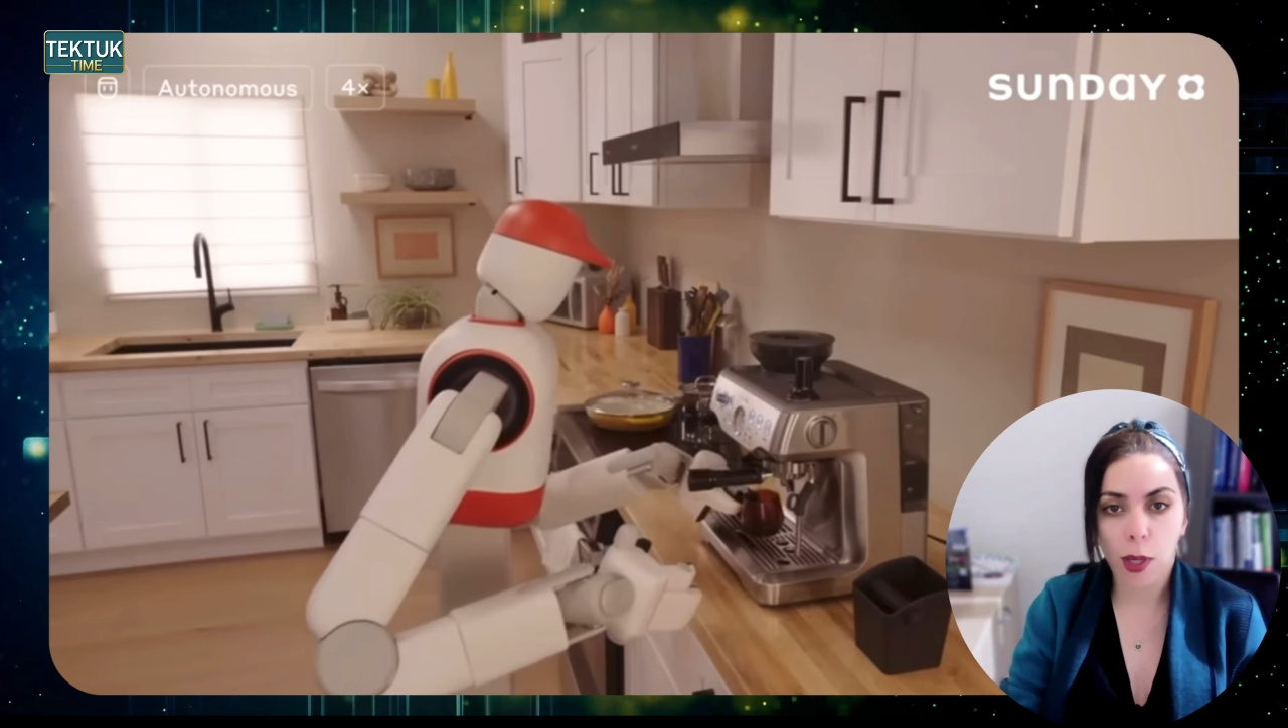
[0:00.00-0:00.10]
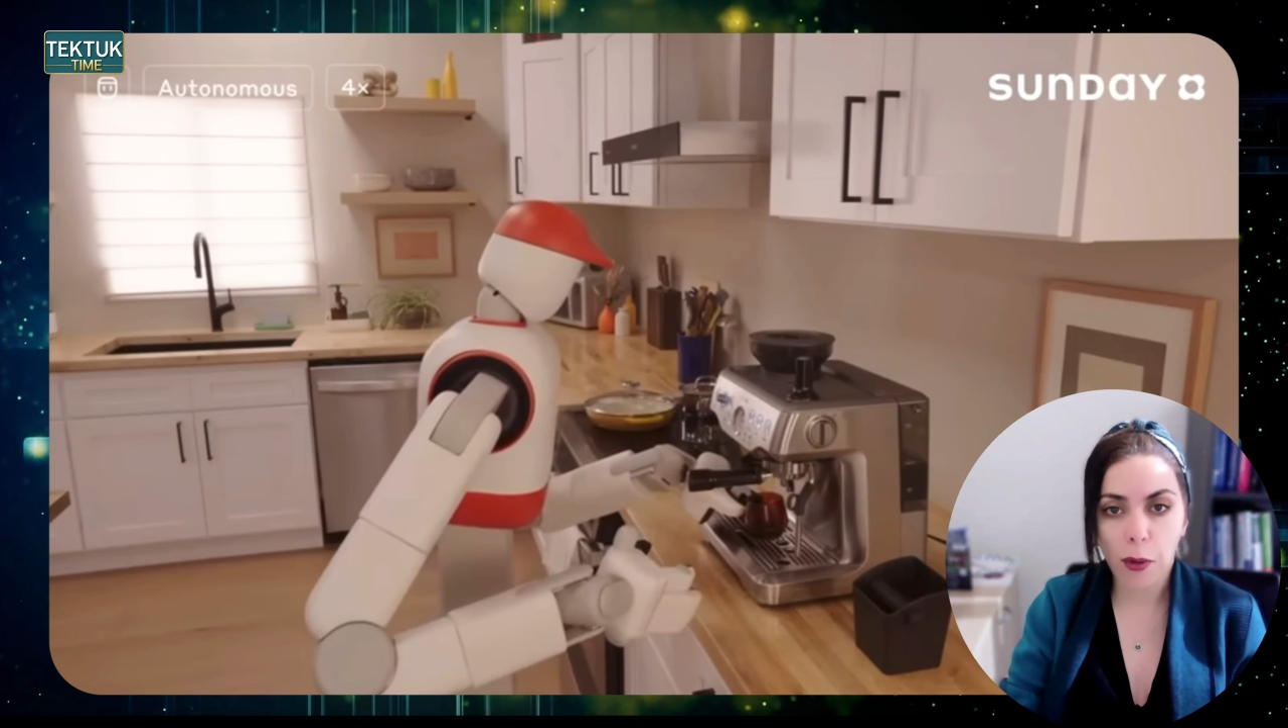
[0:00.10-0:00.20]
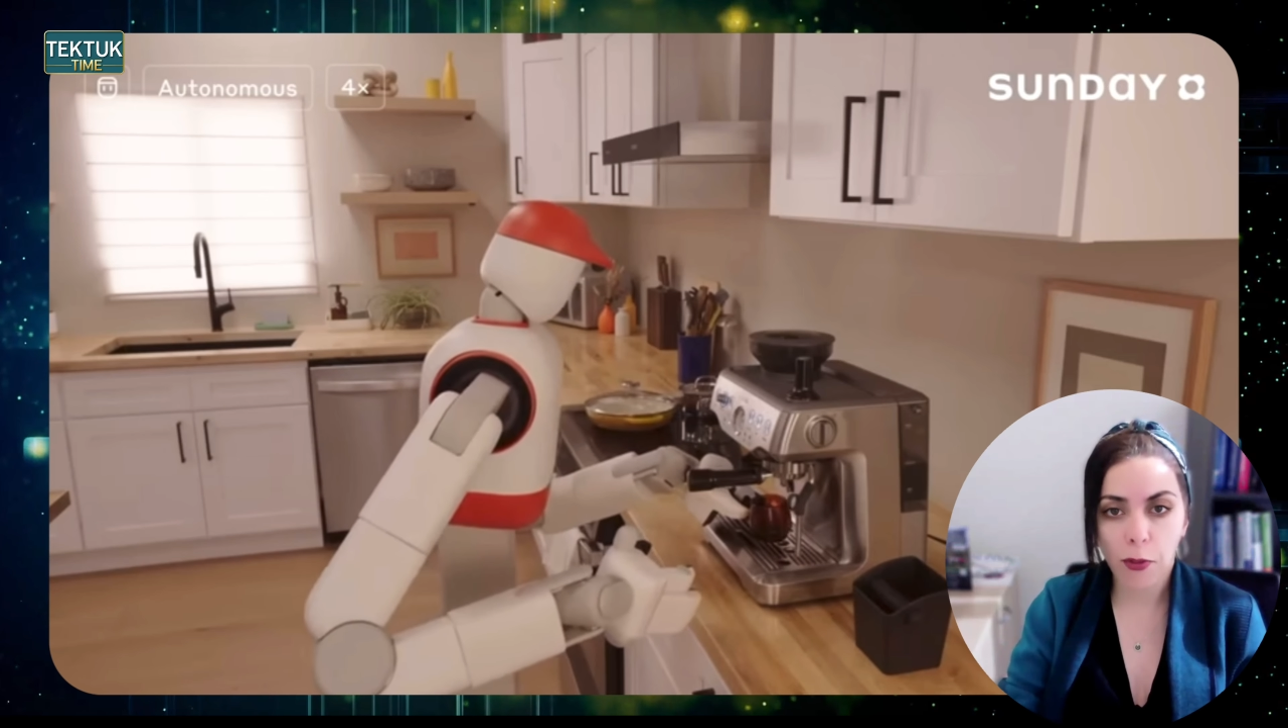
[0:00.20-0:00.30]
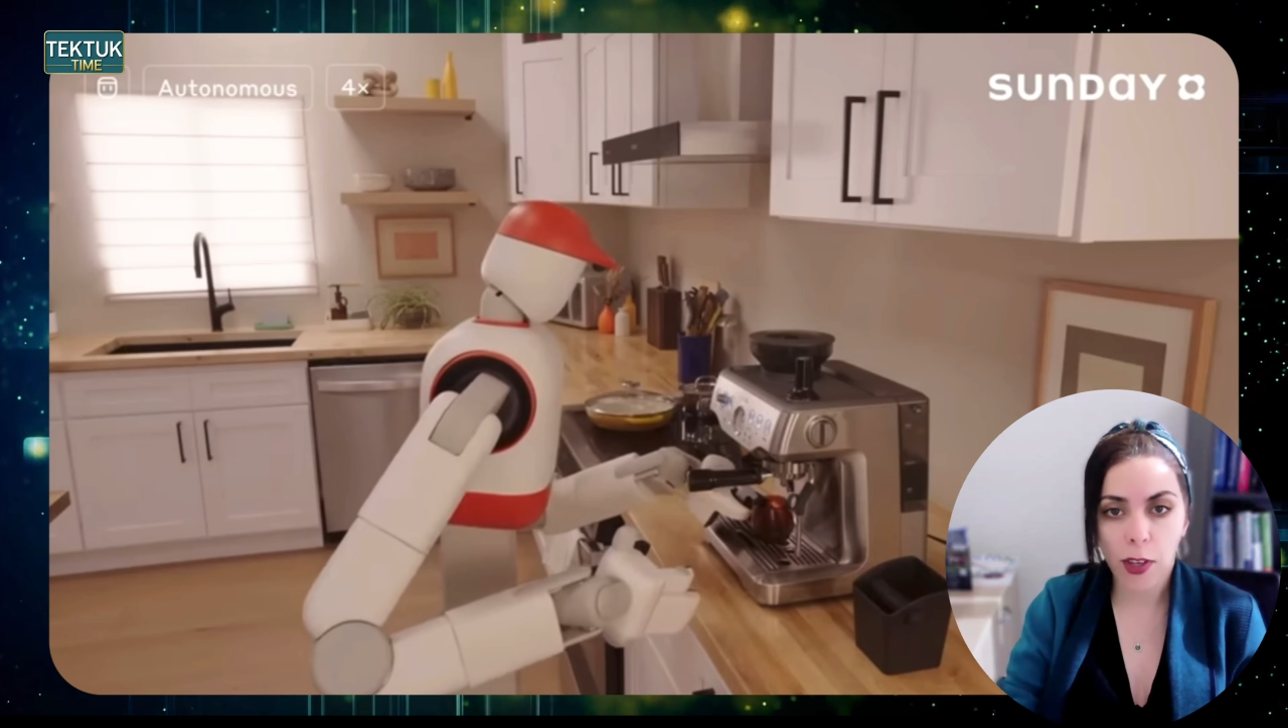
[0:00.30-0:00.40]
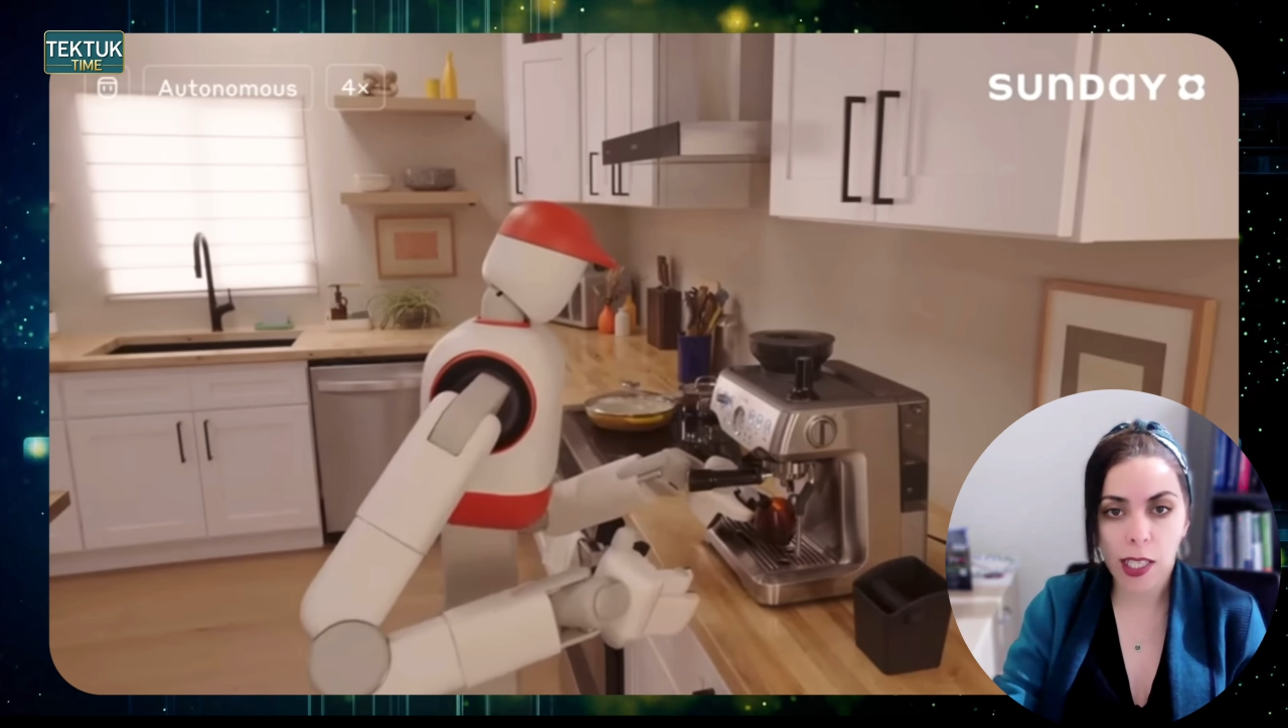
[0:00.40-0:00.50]

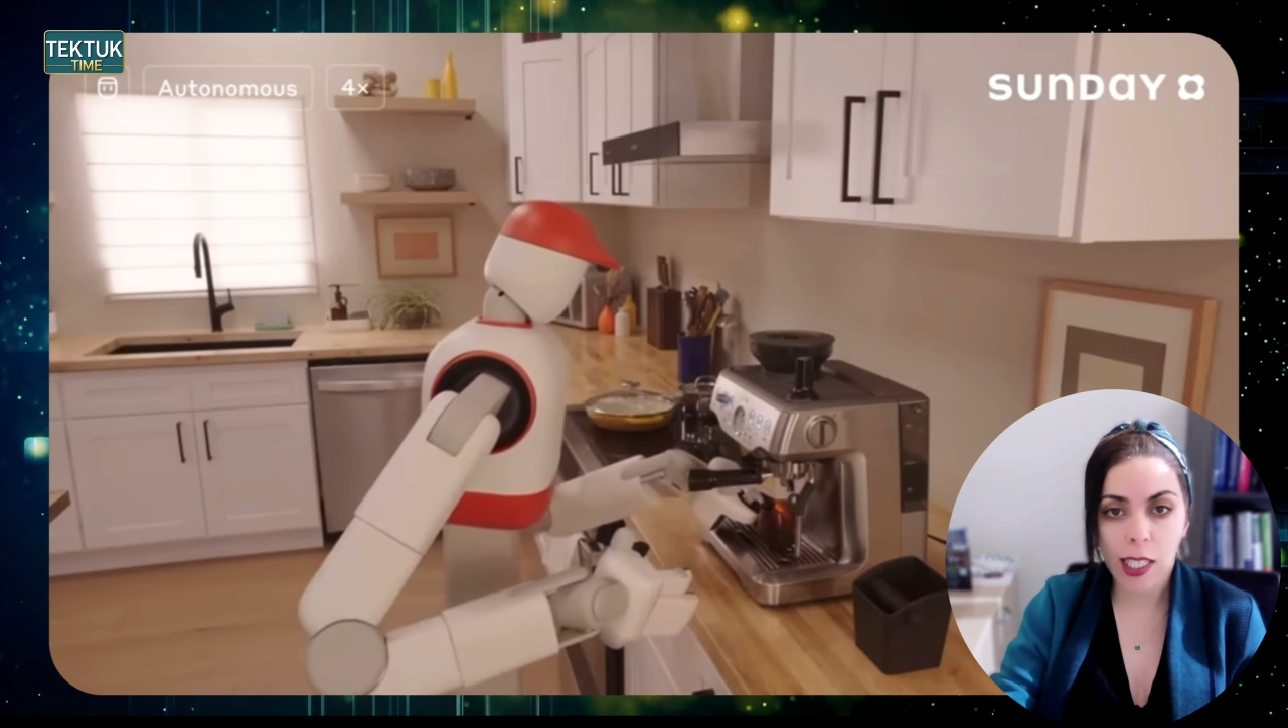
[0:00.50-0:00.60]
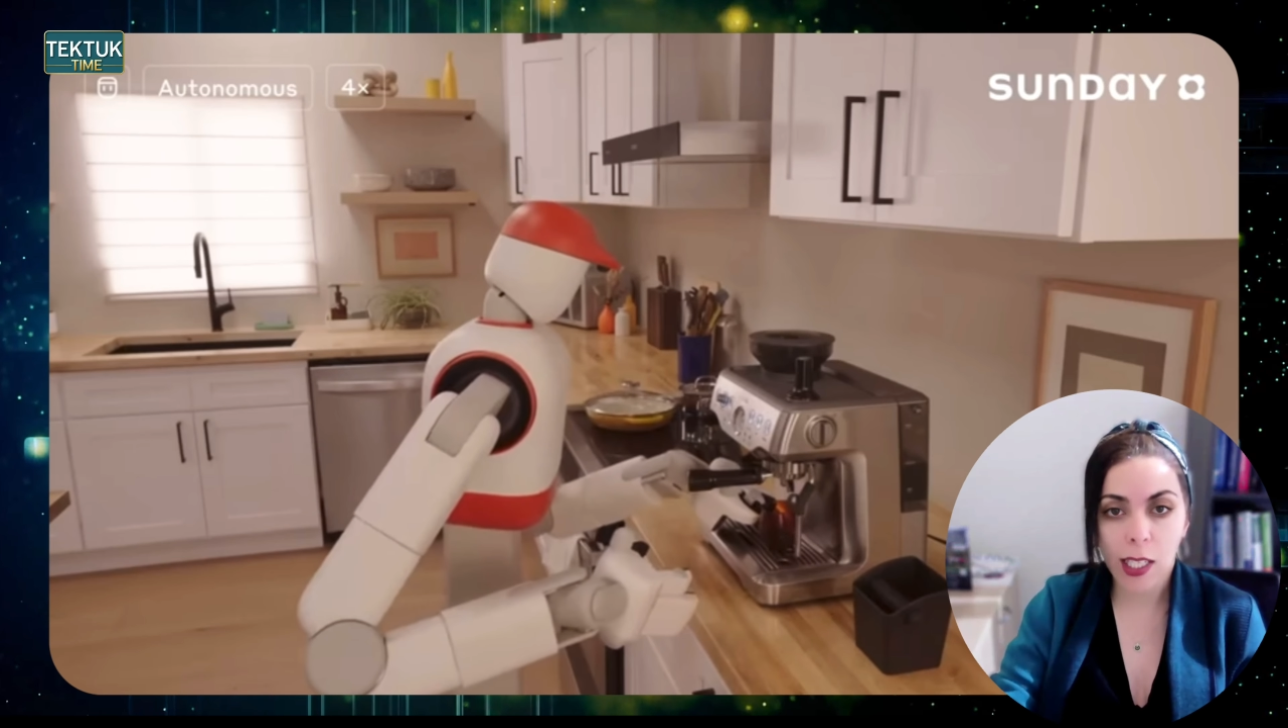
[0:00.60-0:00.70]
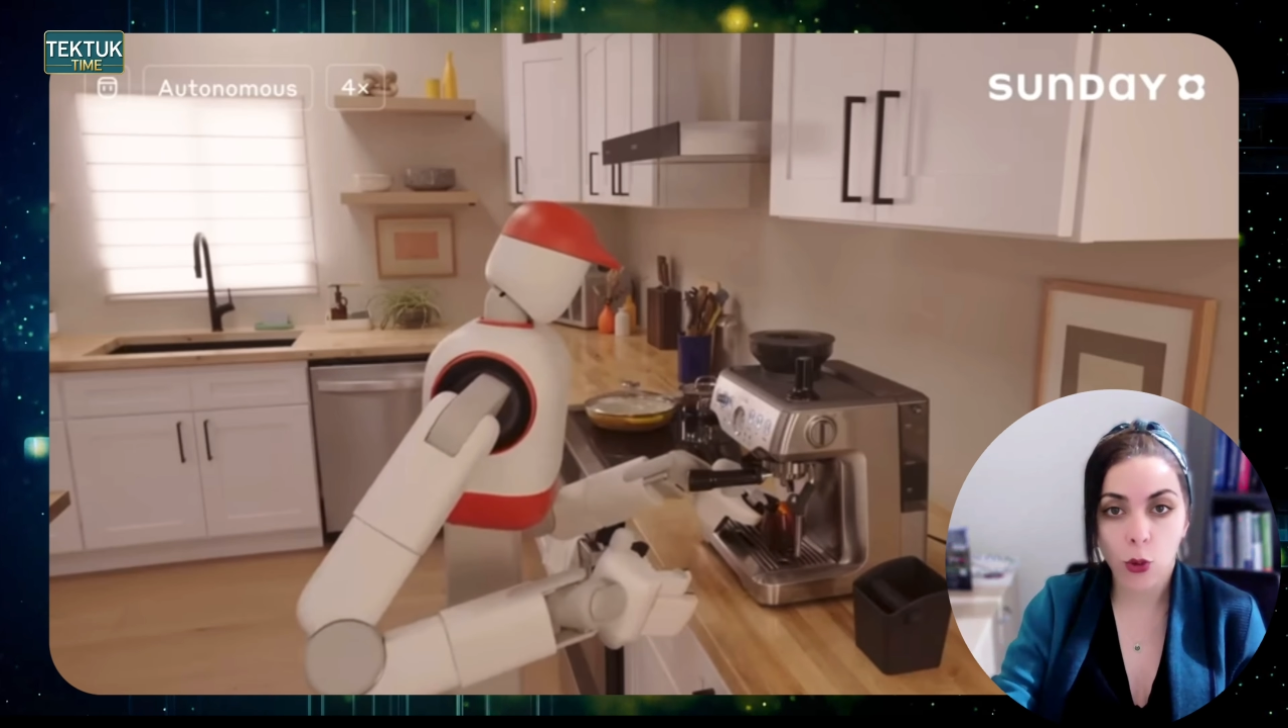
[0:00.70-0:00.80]
perfectly